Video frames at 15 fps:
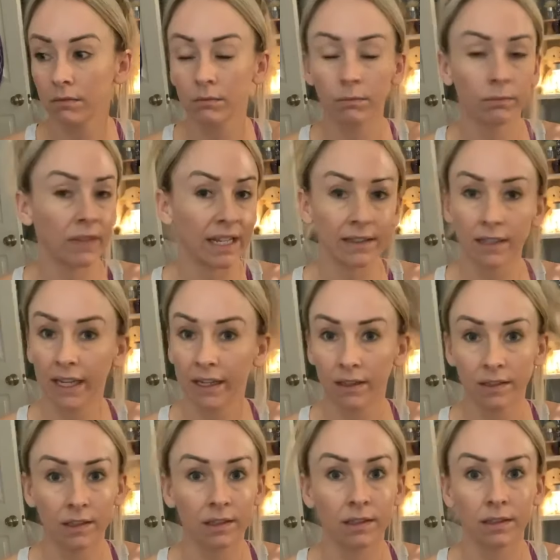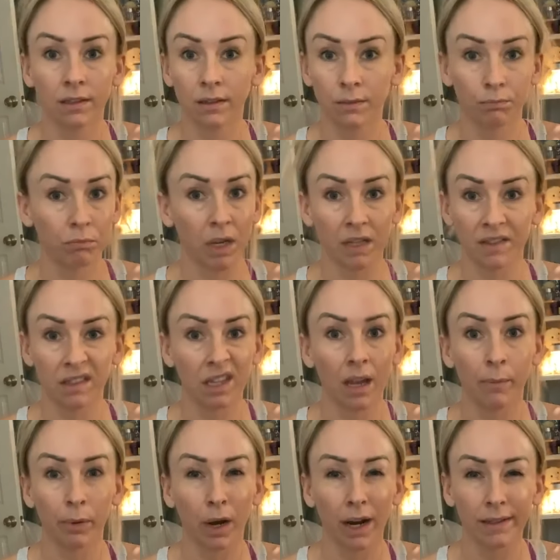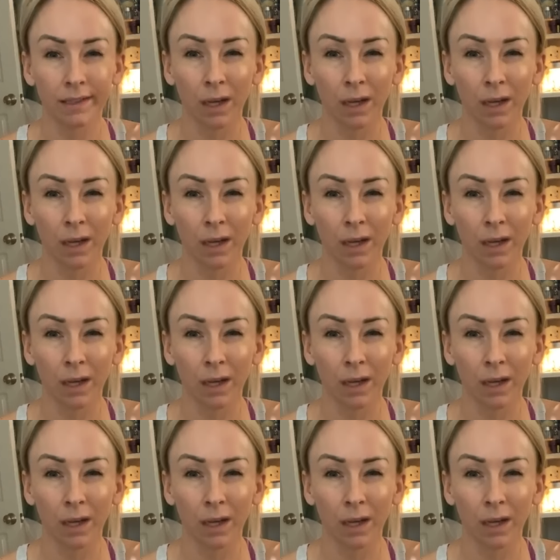like a set price.